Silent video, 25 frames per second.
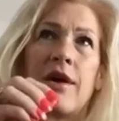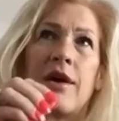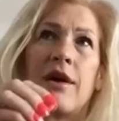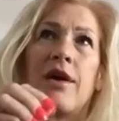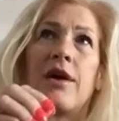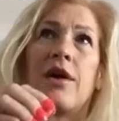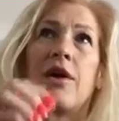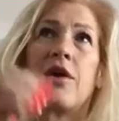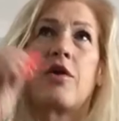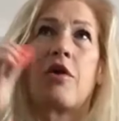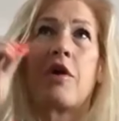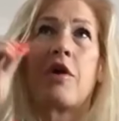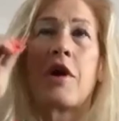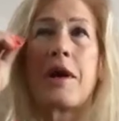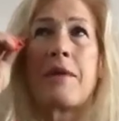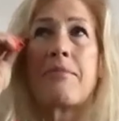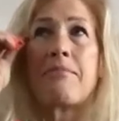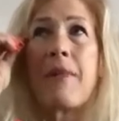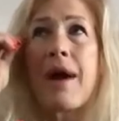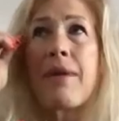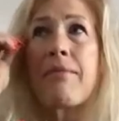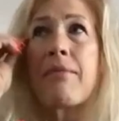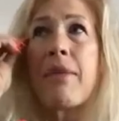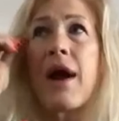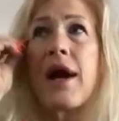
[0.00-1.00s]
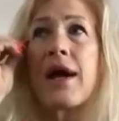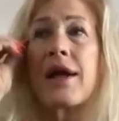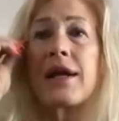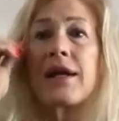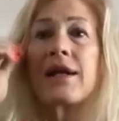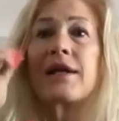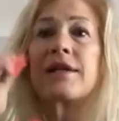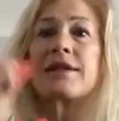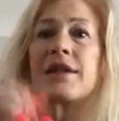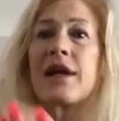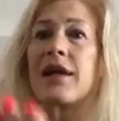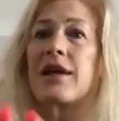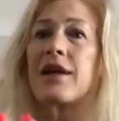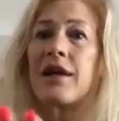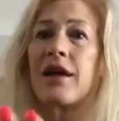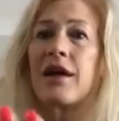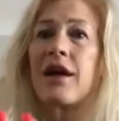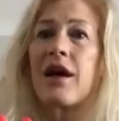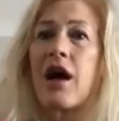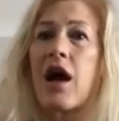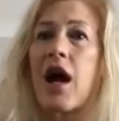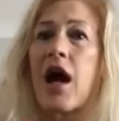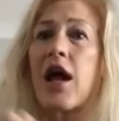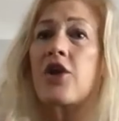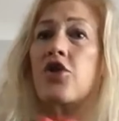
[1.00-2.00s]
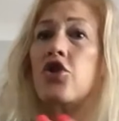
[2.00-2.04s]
you know, in my mind, it's like, I